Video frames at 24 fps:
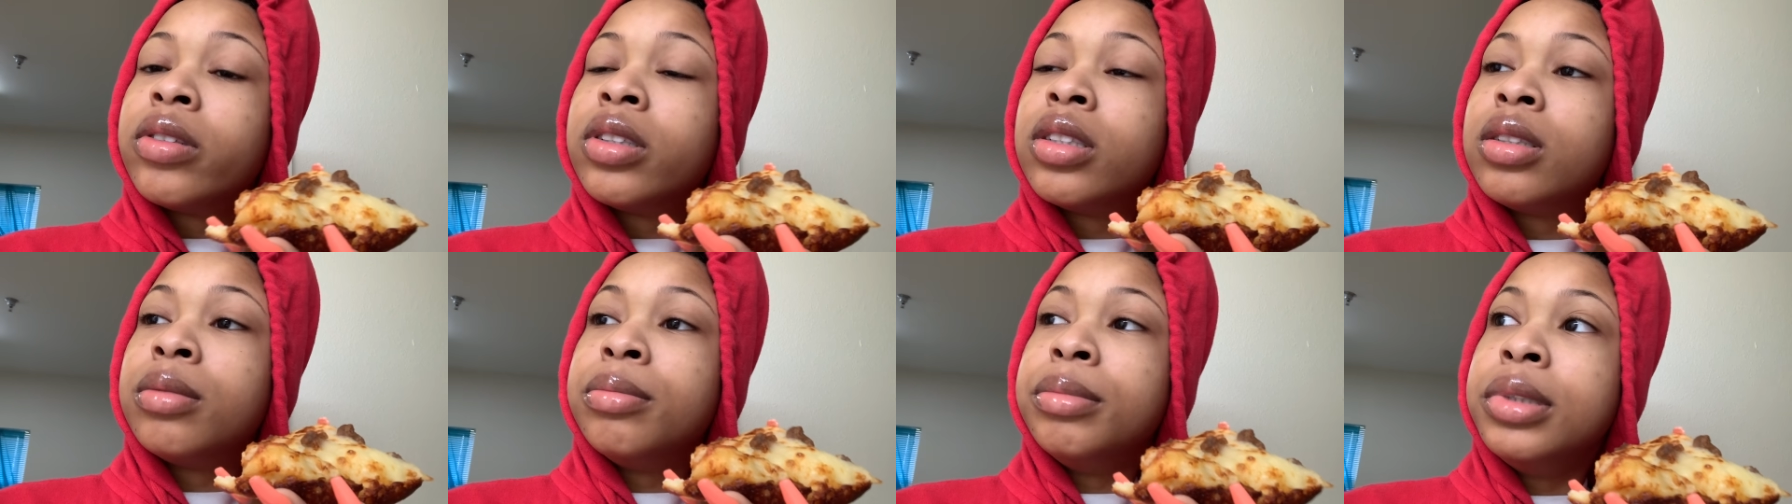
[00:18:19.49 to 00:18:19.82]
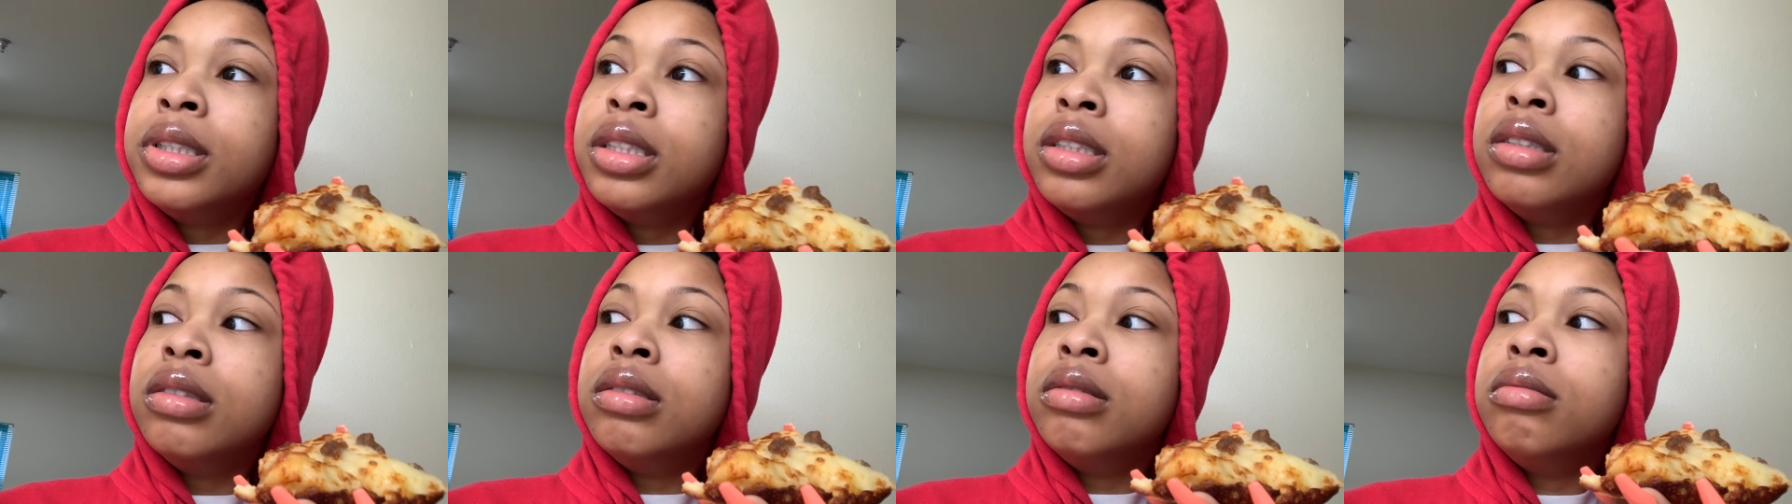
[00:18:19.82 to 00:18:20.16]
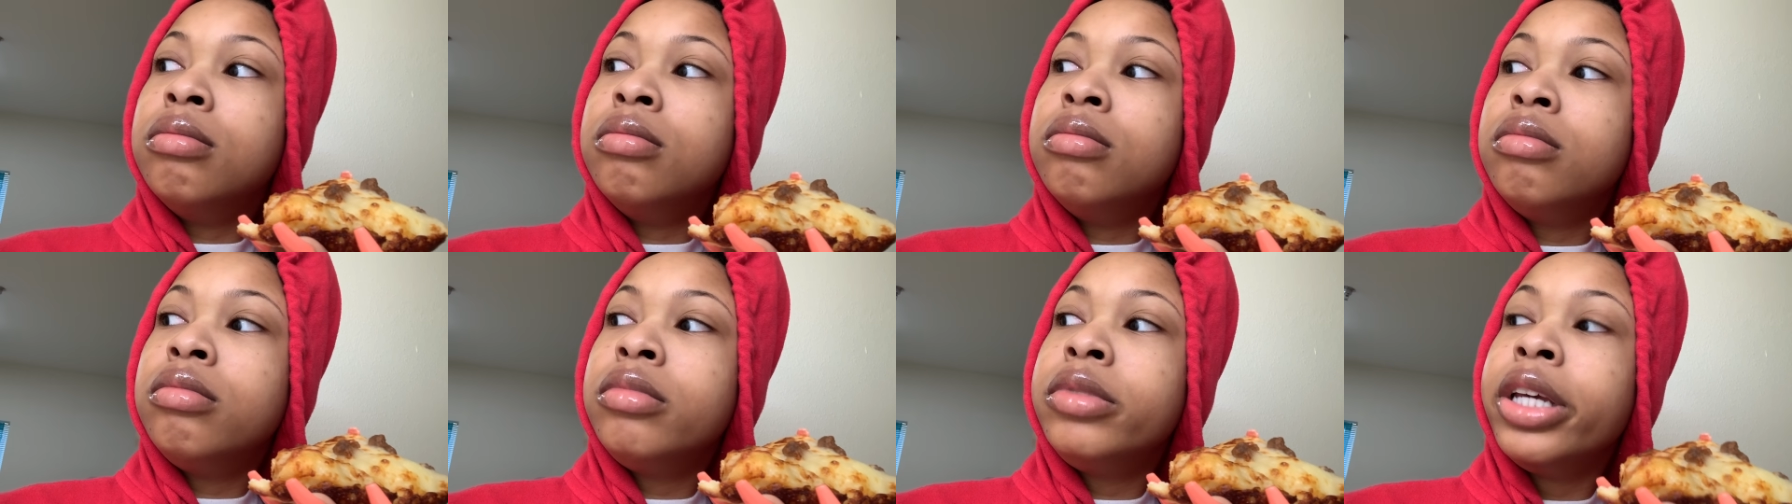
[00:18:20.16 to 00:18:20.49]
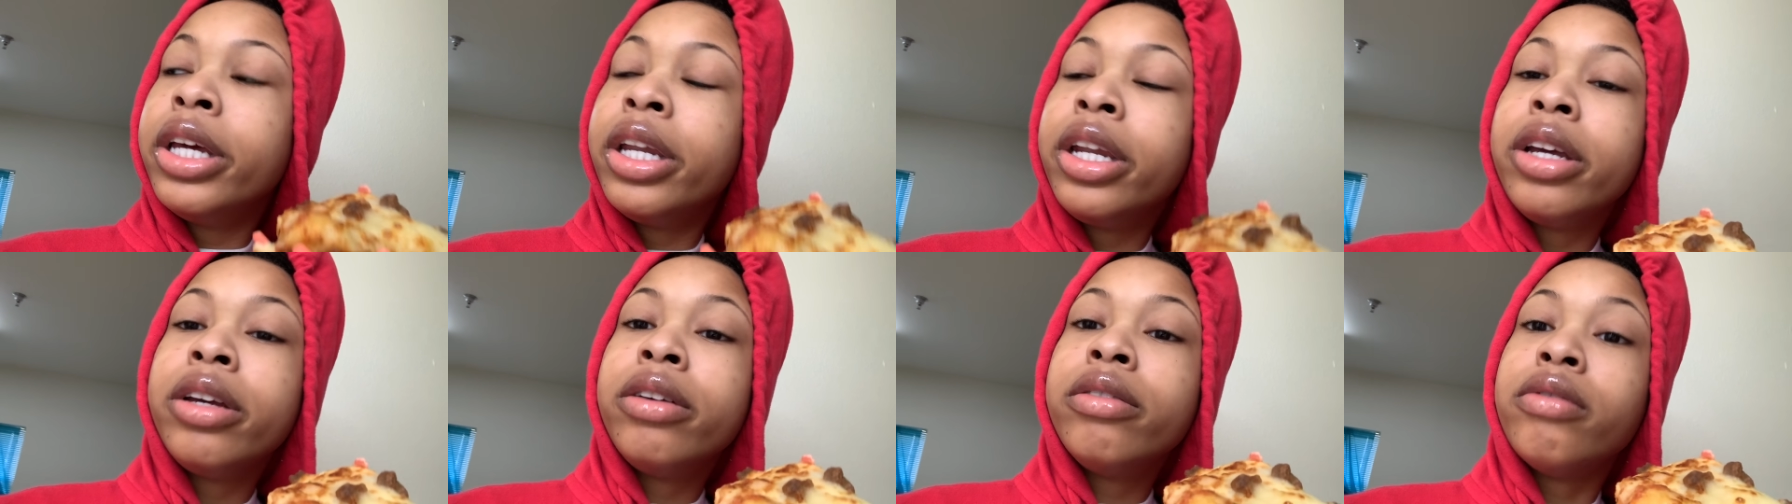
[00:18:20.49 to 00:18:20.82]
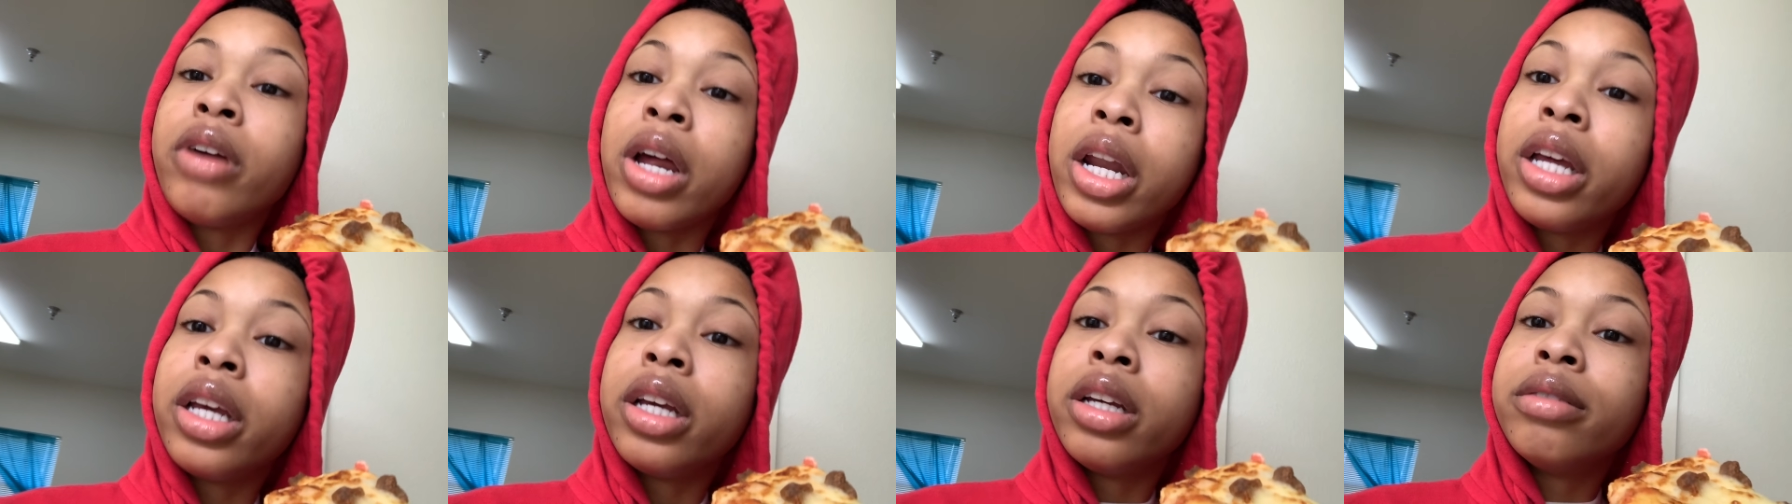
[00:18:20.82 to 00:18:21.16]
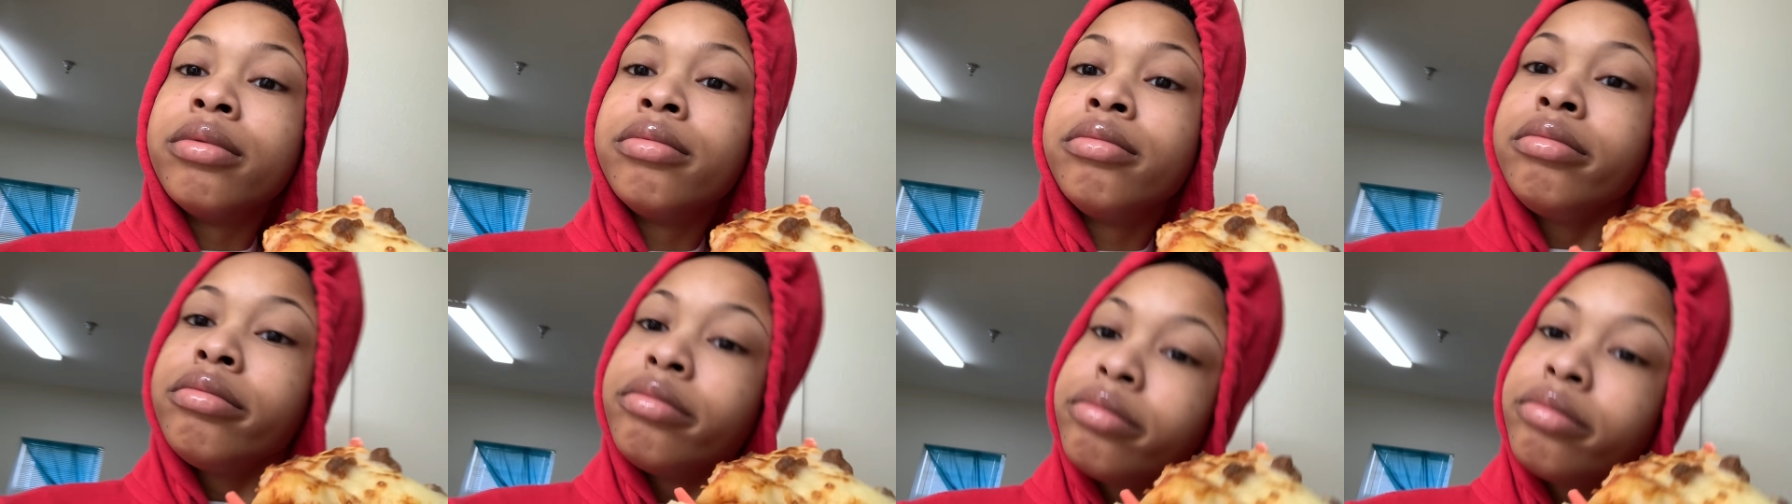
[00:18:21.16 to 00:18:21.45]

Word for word: is me getting ready